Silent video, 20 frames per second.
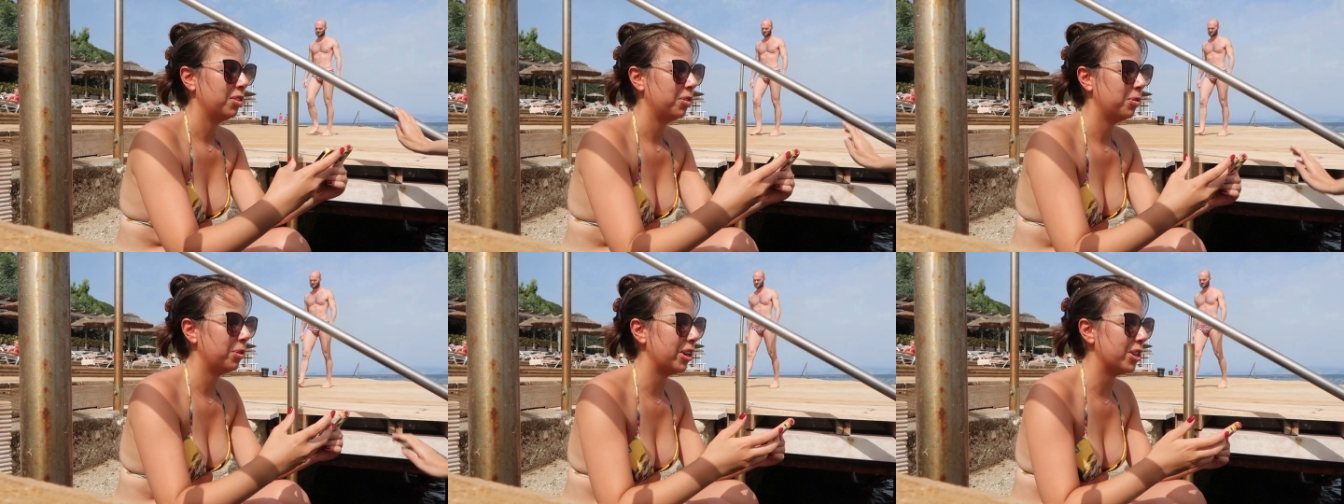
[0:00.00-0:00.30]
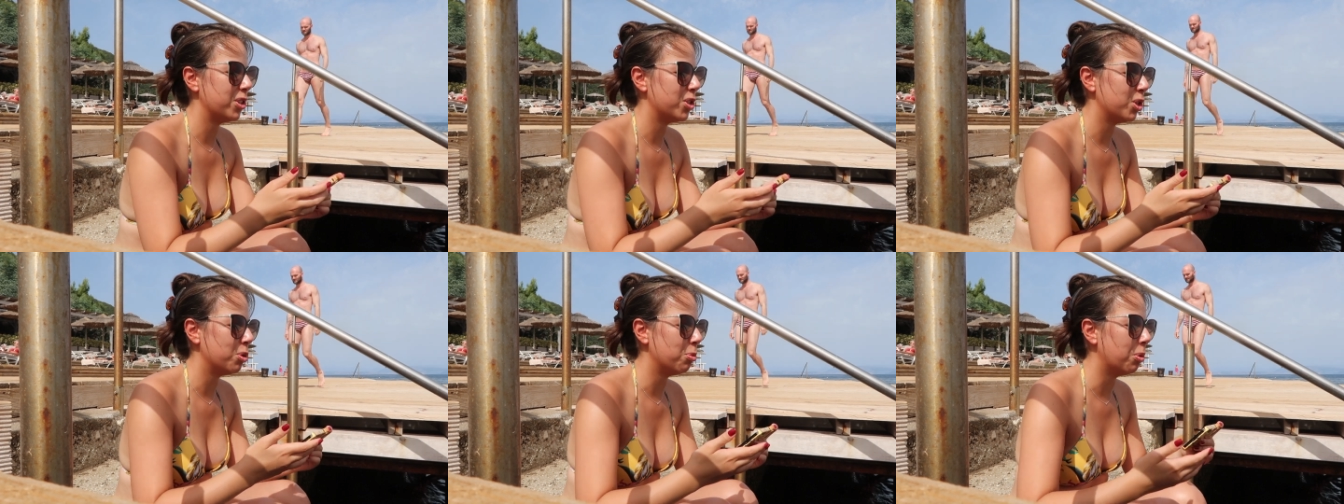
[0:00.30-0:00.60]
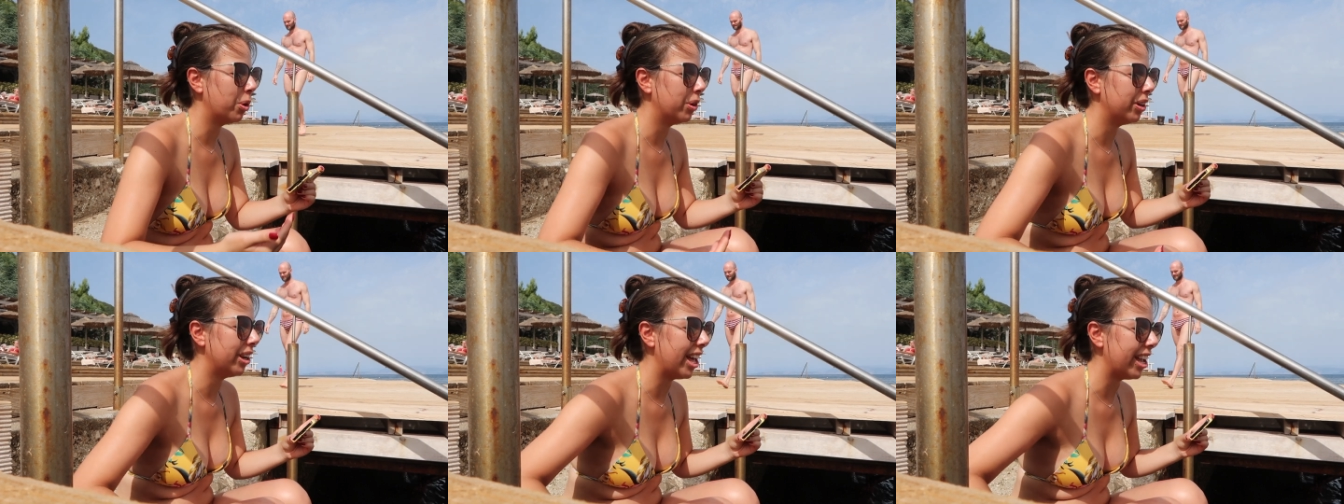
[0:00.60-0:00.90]
Whereas okay.
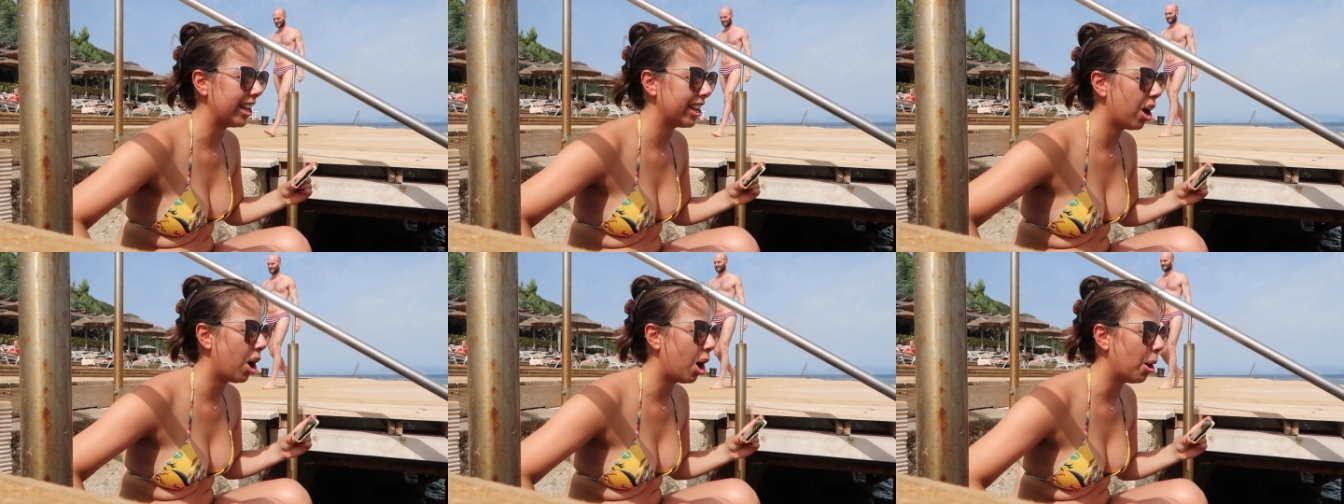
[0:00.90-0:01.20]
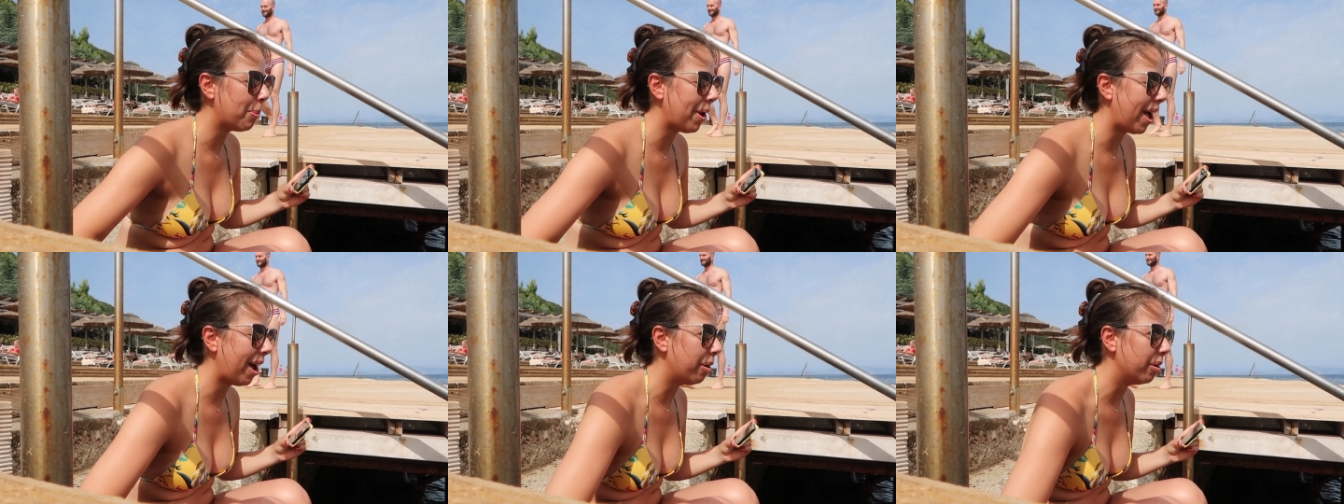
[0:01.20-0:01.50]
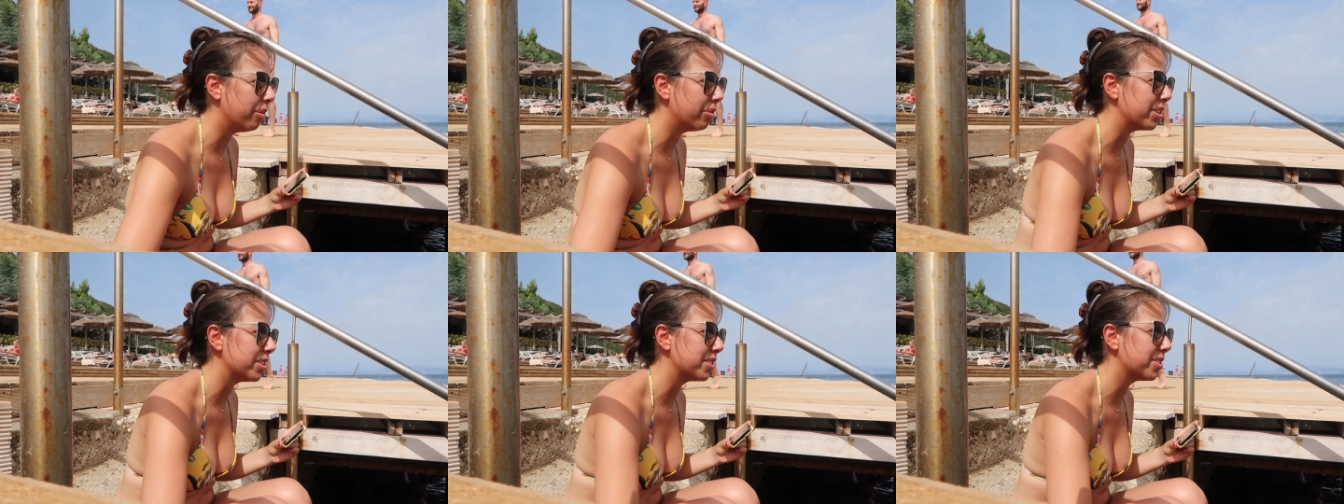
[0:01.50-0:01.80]
you want like up
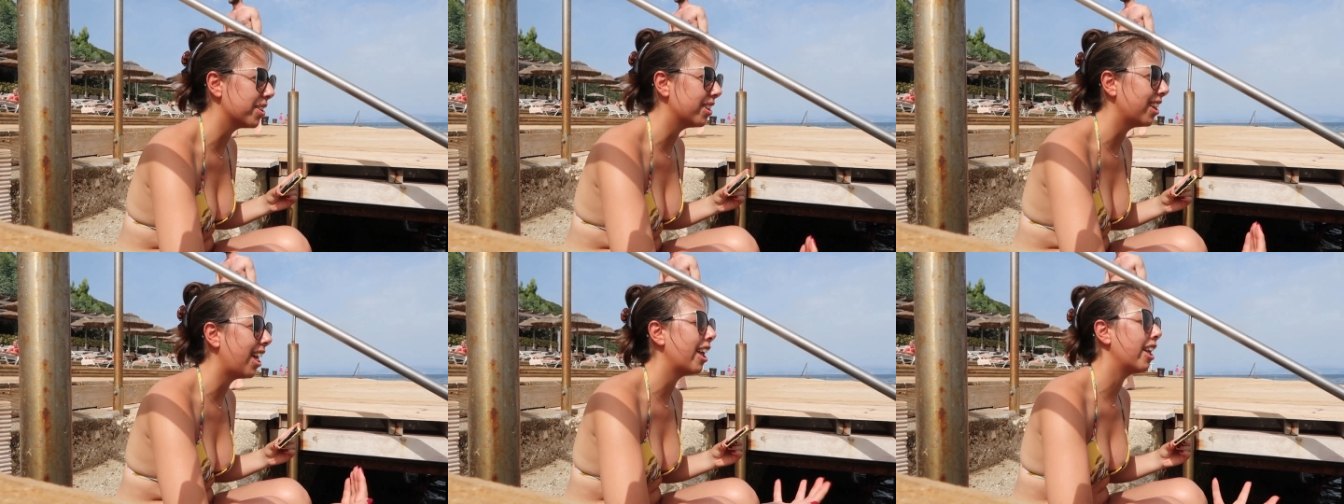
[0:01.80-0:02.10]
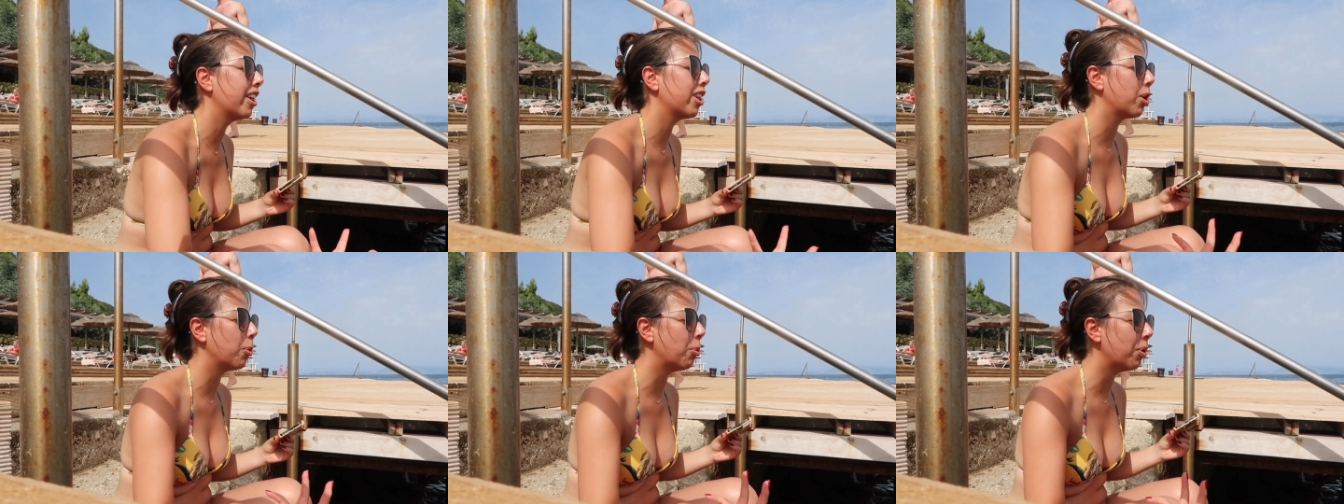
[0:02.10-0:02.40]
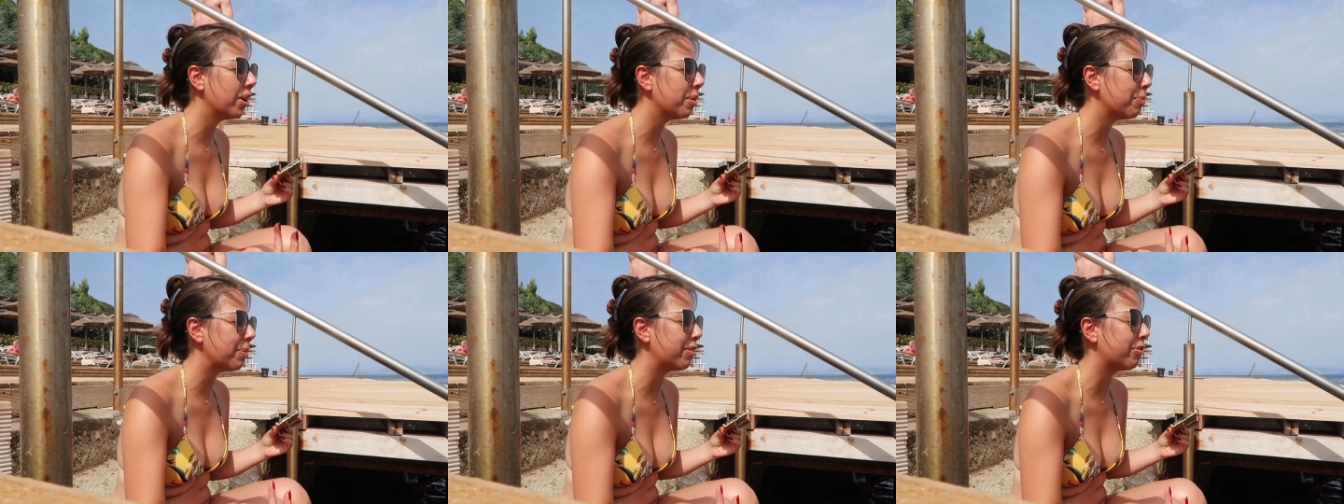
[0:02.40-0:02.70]
out of this, like you
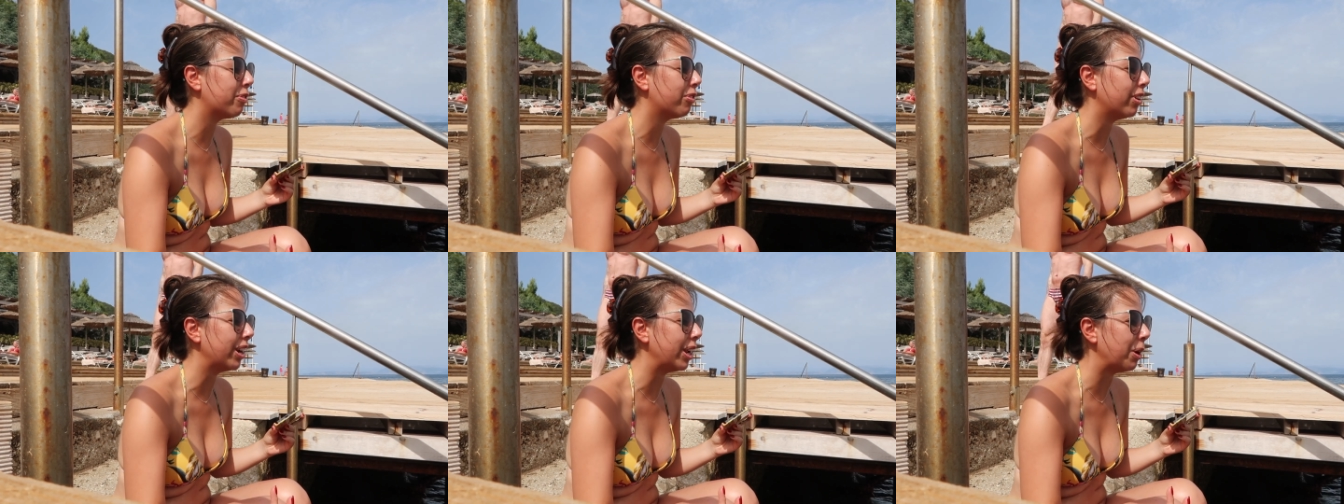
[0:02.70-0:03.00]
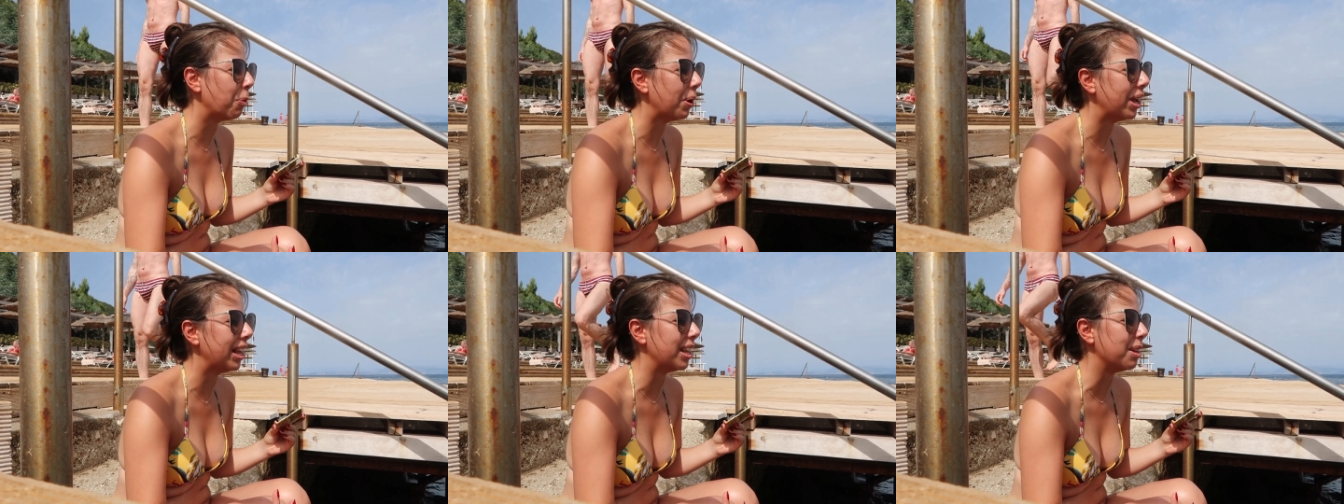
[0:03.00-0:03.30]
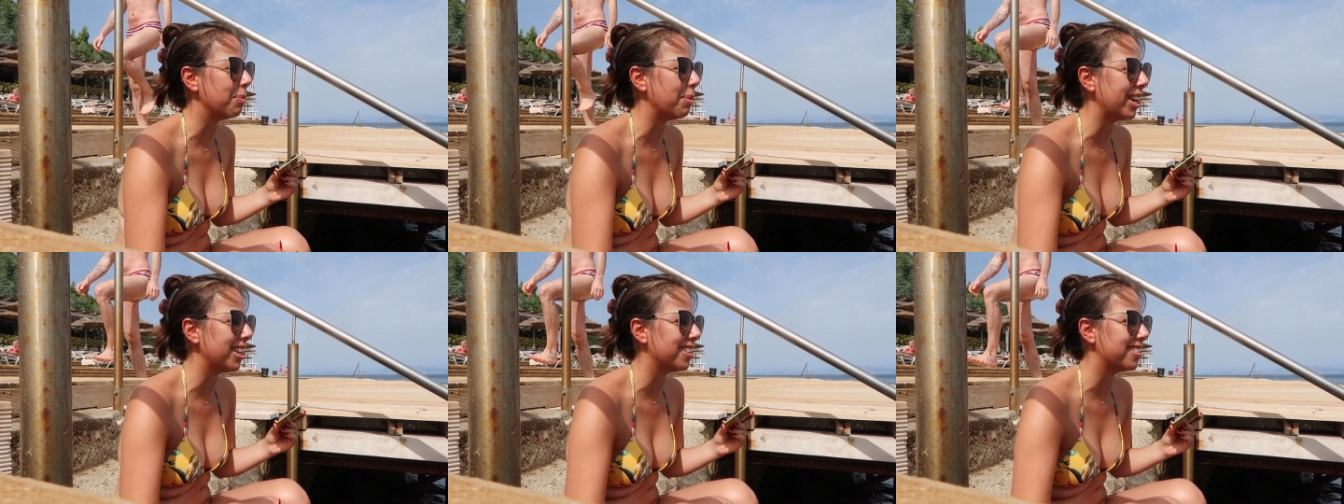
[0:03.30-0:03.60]
want to be free
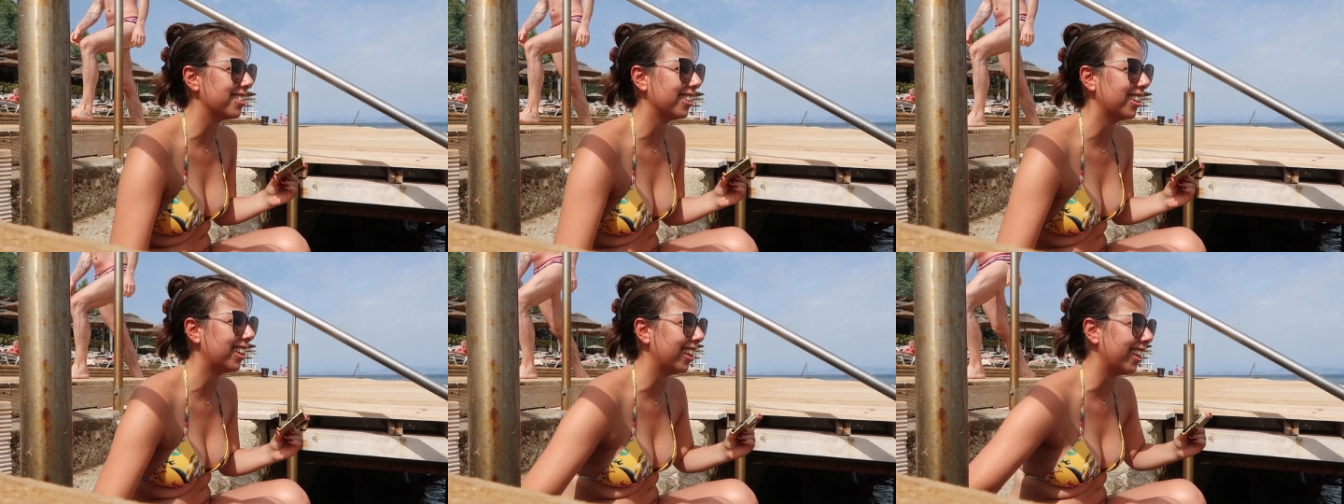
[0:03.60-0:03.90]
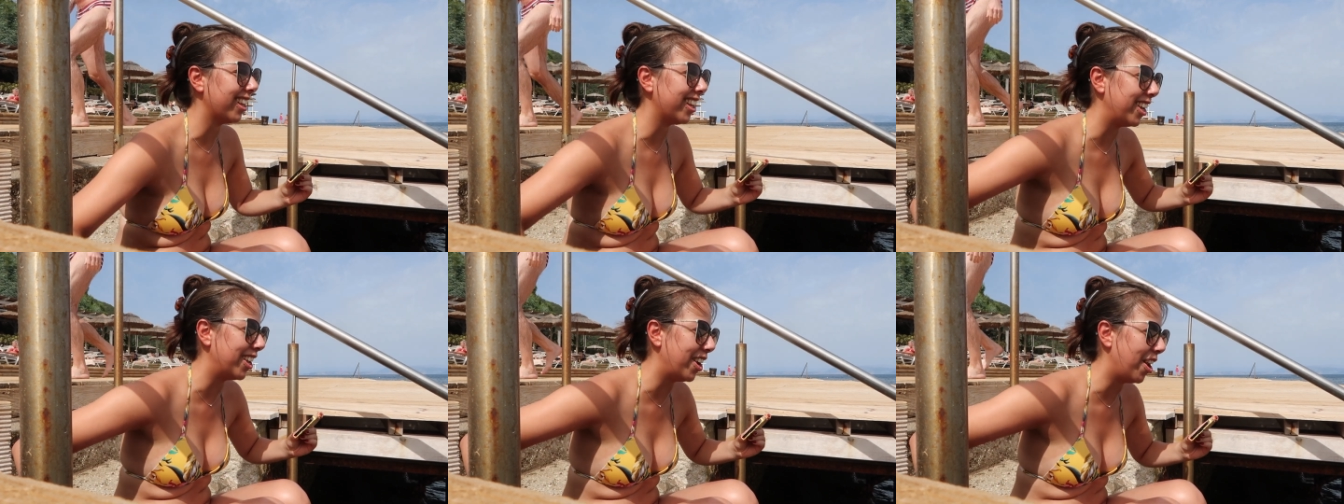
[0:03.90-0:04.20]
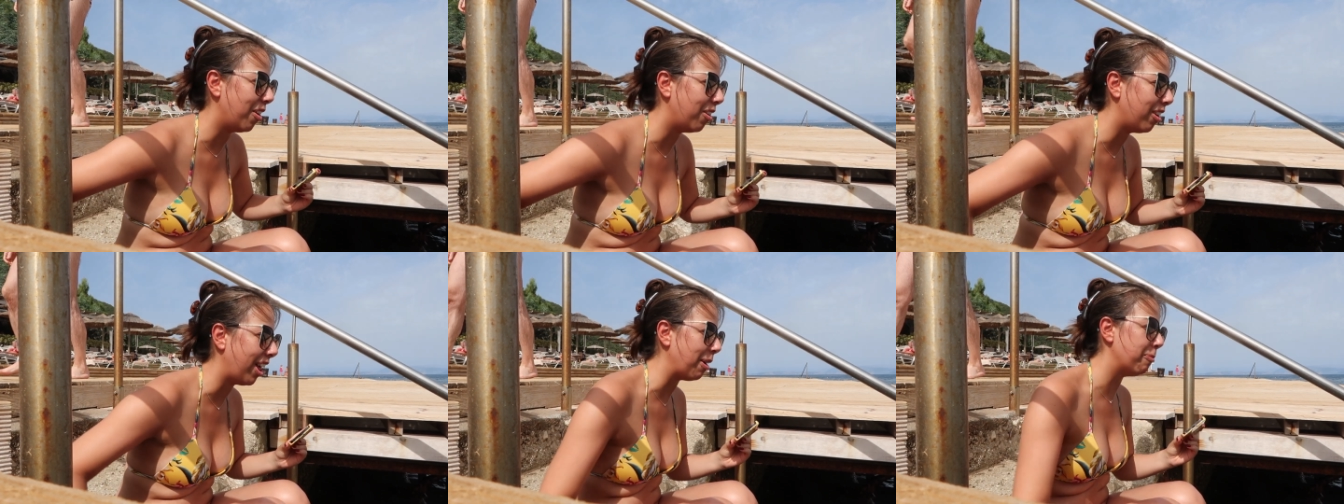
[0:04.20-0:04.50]
willy basically, you
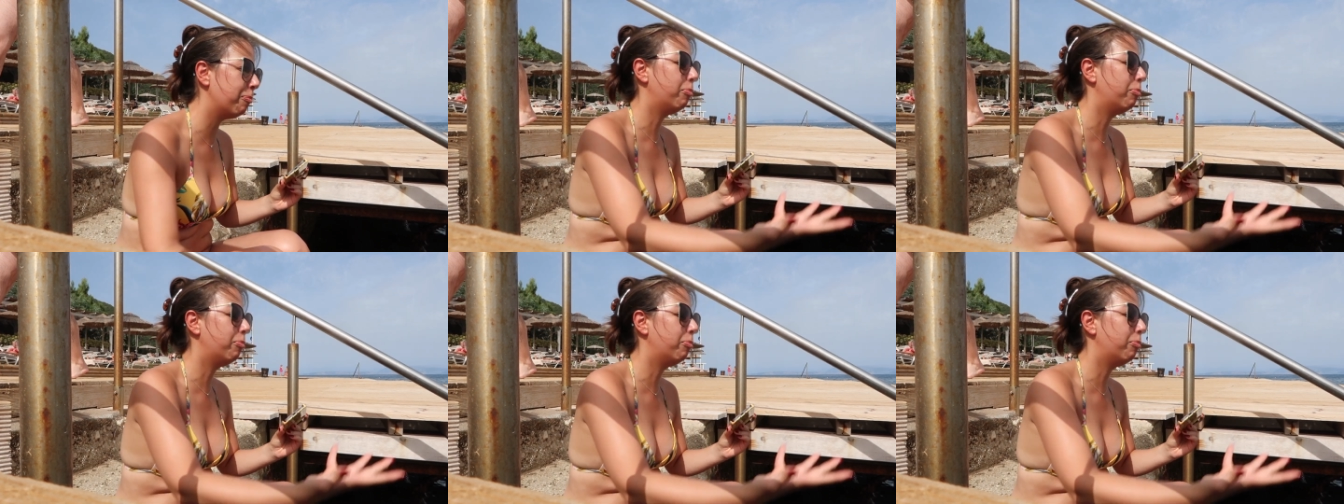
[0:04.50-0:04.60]
know, like.